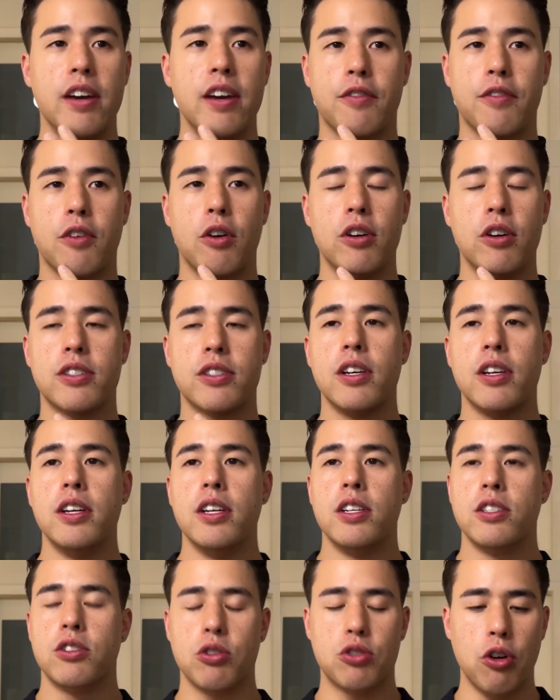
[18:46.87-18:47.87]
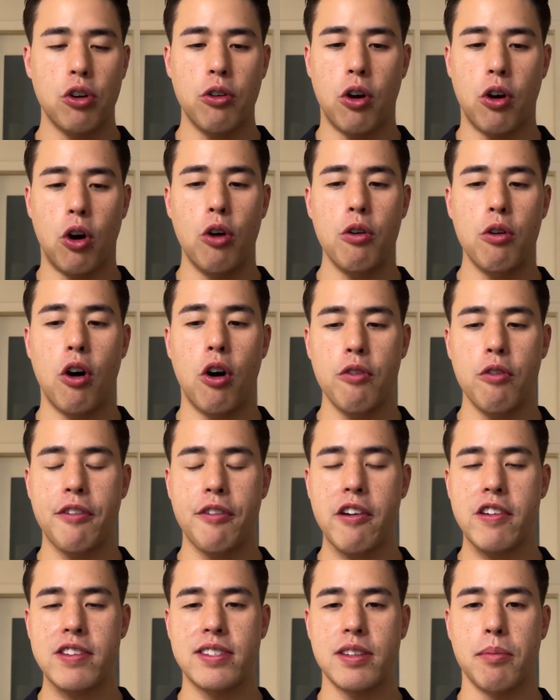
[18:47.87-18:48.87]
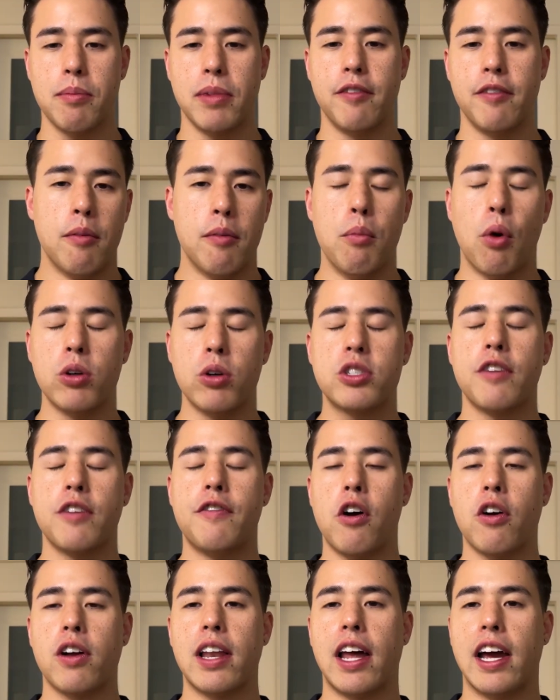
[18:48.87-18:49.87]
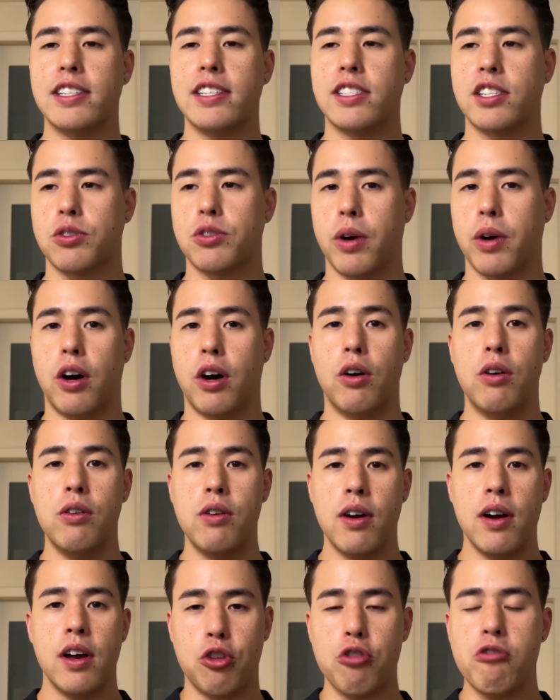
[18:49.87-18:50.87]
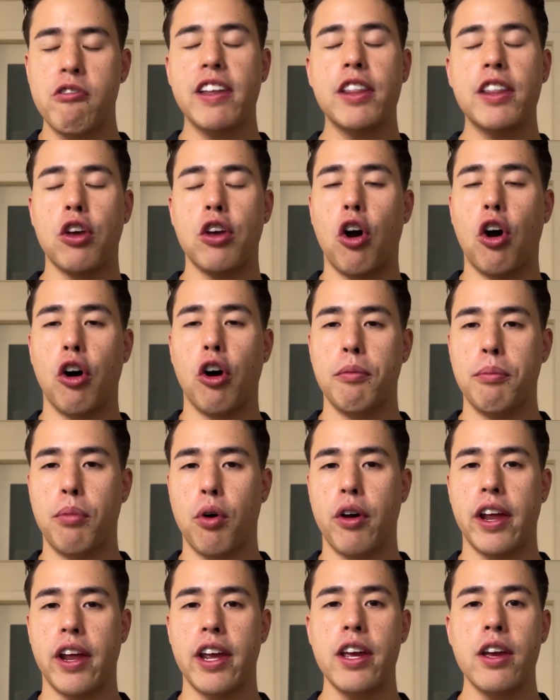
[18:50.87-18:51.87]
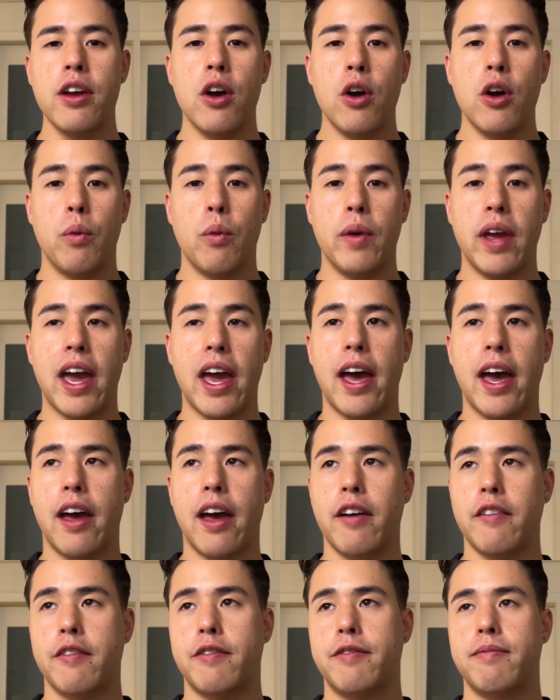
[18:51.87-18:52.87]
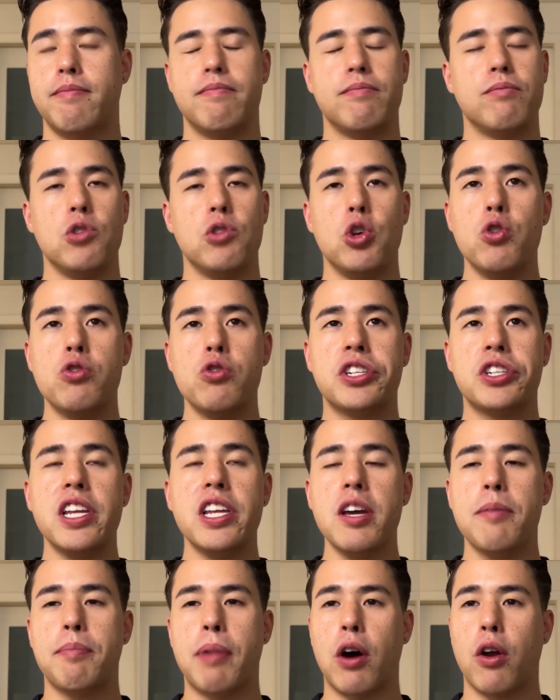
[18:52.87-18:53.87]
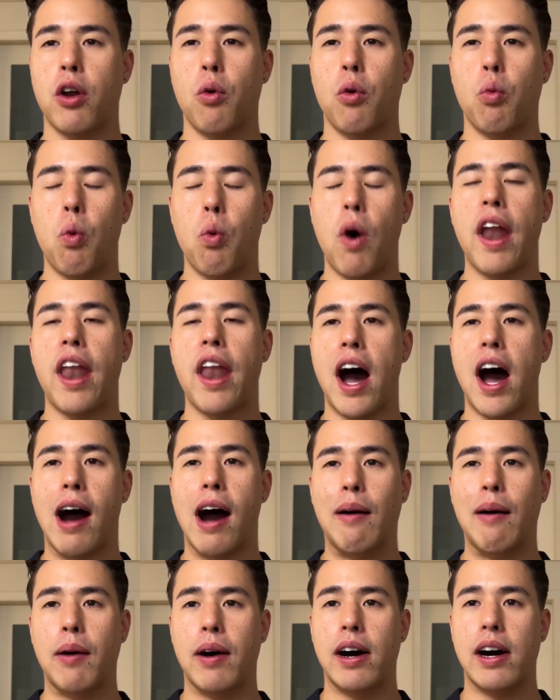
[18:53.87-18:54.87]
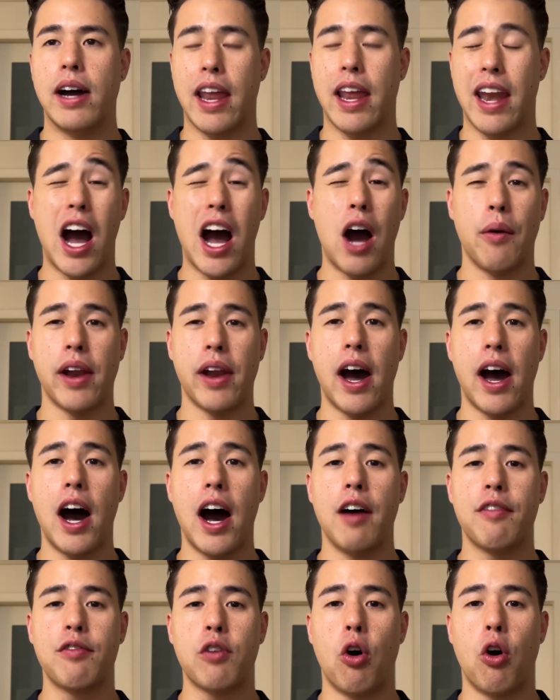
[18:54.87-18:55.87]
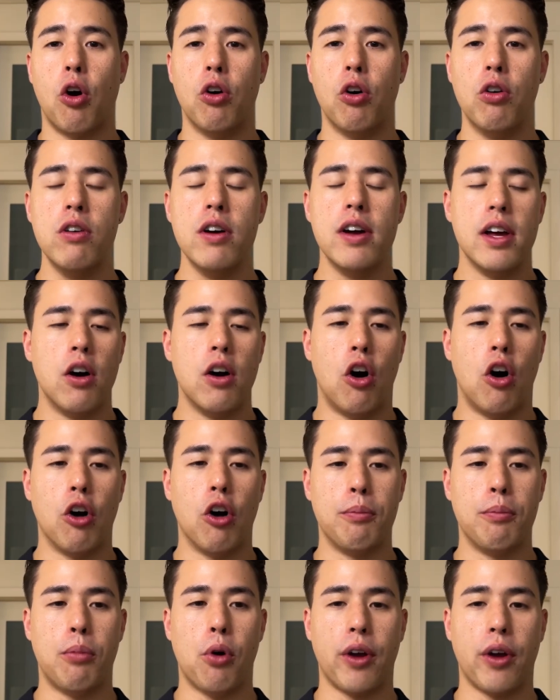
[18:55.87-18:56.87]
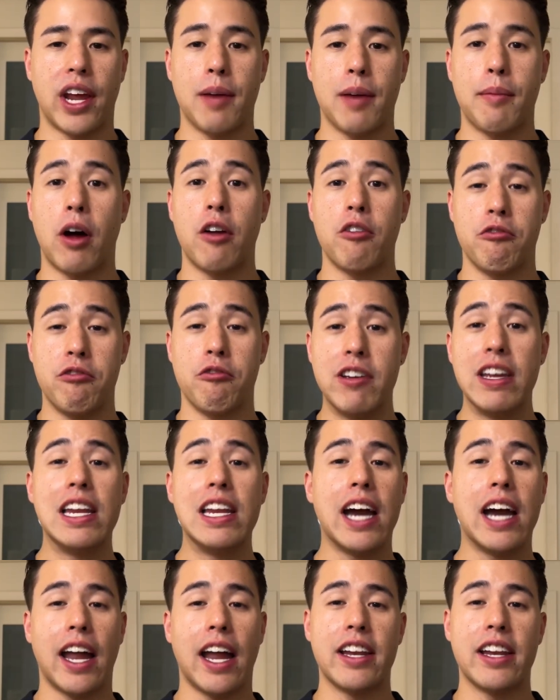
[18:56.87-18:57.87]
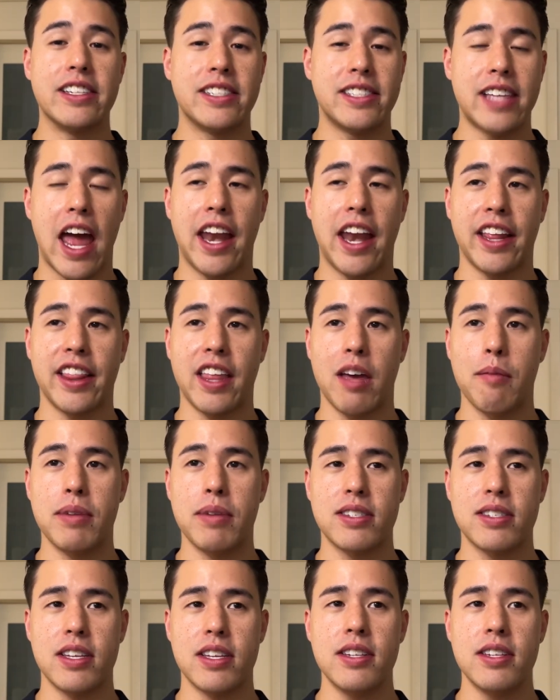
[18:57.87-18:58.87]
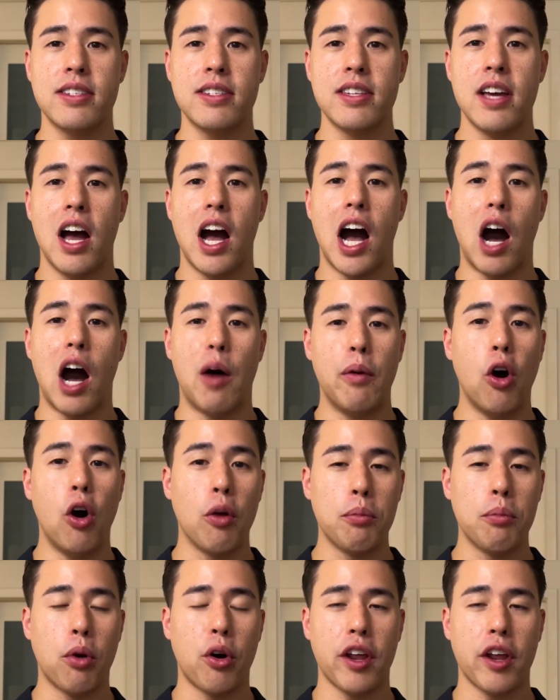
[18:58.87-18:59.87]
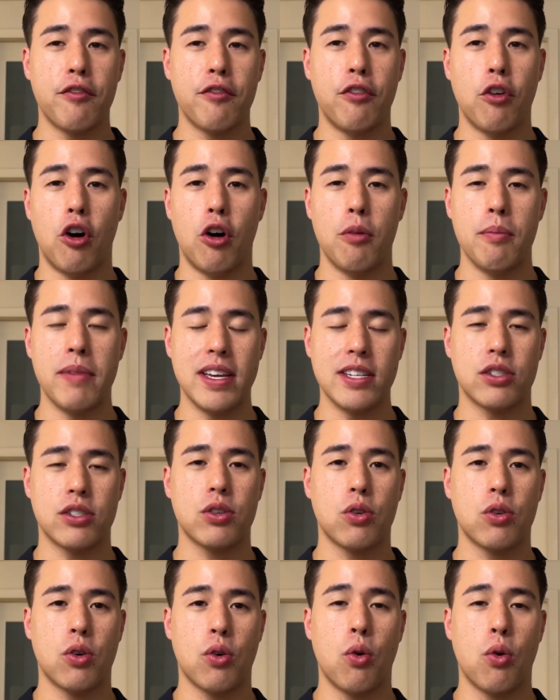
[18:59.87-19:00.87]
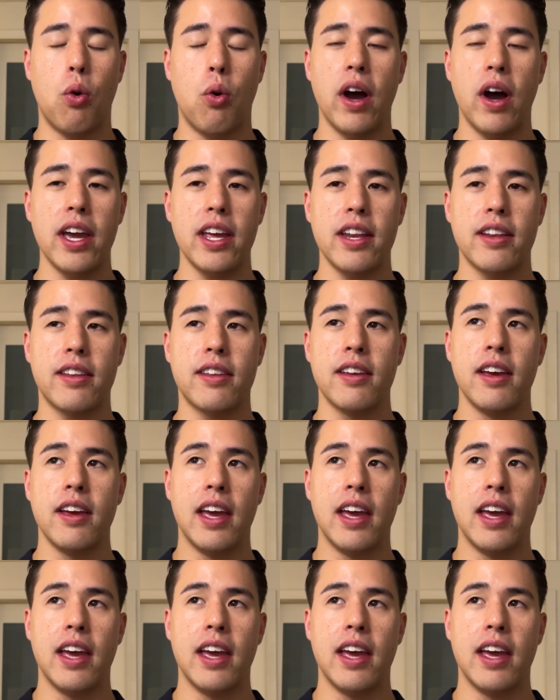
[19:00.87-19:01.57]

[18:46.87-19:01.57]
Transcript: of course. So it's all very similar for most of our clients as well. During the onboarding, we have usually about a 1 hour, an hour and a half call onboarding about really understanding their business. Our onboarding form is quite